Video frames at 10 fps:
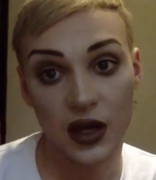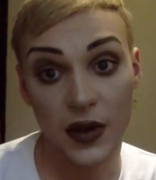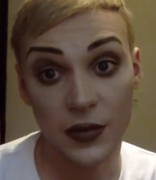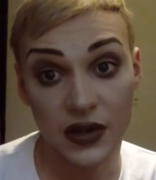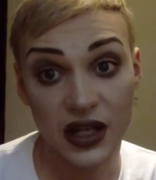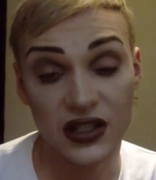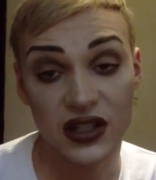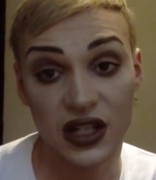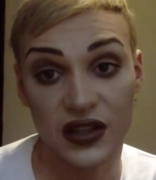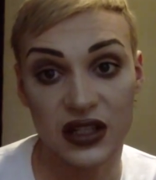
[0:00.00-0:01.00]
I hope you guys
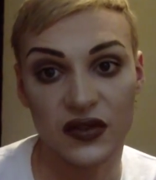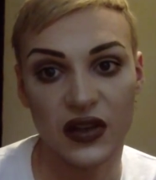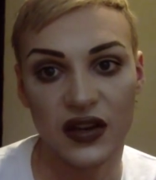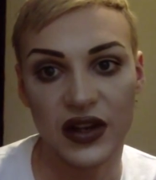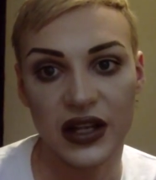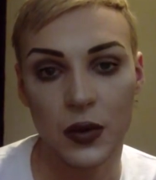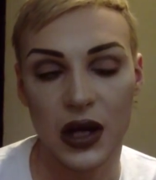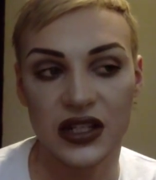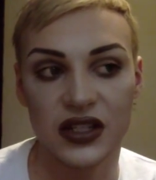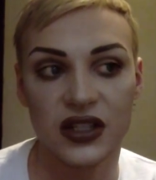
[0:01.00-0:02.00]
enjoyed this. If you have any
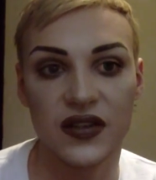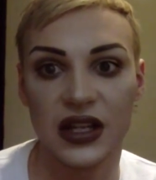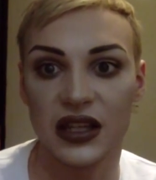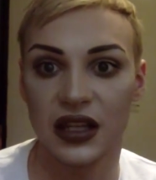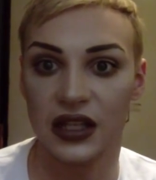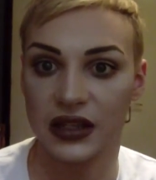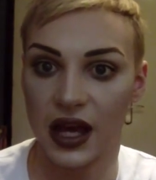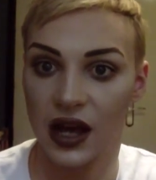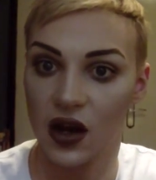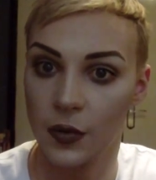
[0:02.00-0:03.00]
questions or anything like
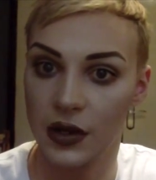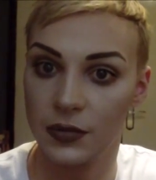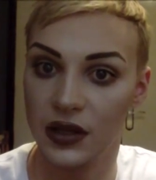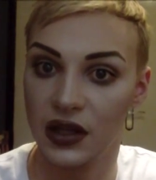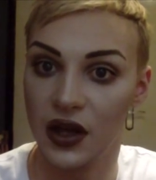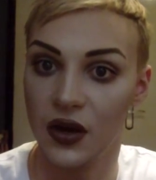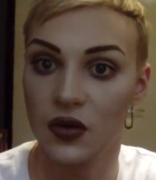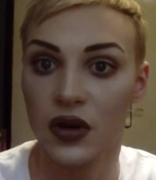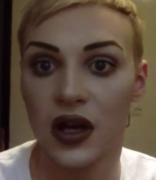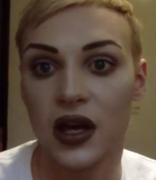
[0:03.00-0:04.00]
that, comment
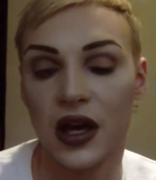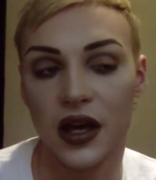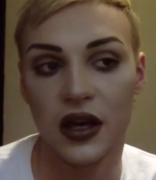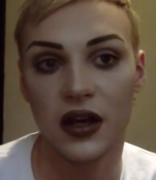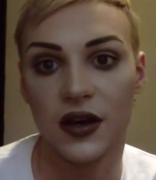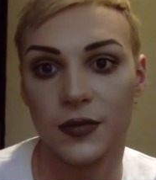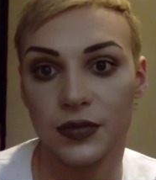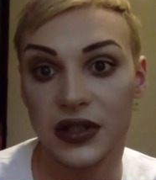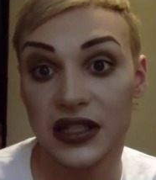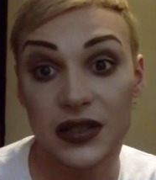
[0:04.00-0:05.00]
below.
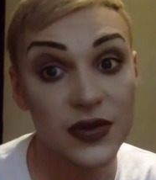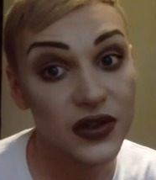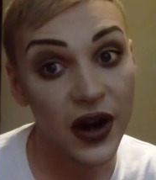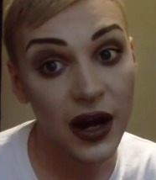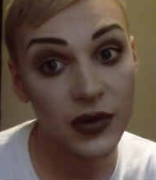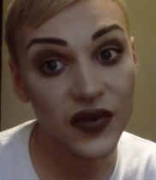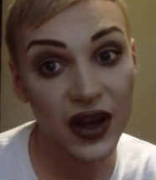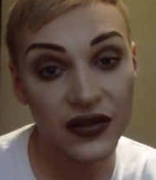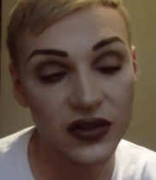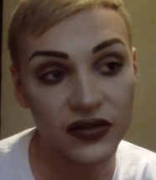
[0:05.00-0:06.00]
Please subscribe if you
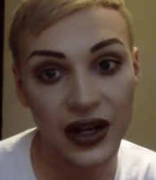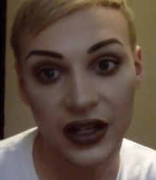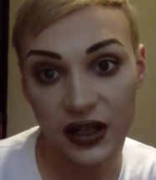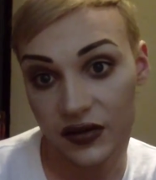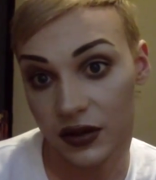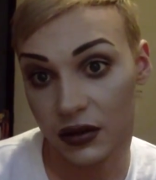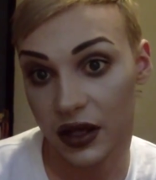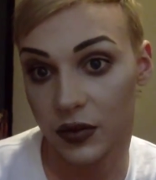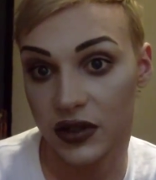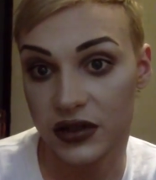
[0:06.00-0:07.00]
haven't already, if you
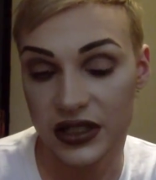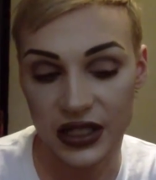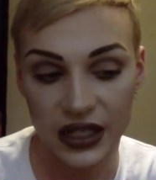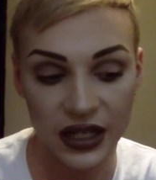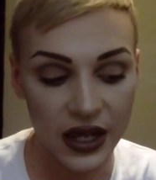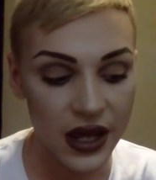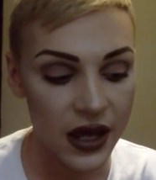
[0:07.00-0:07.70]
like what you see.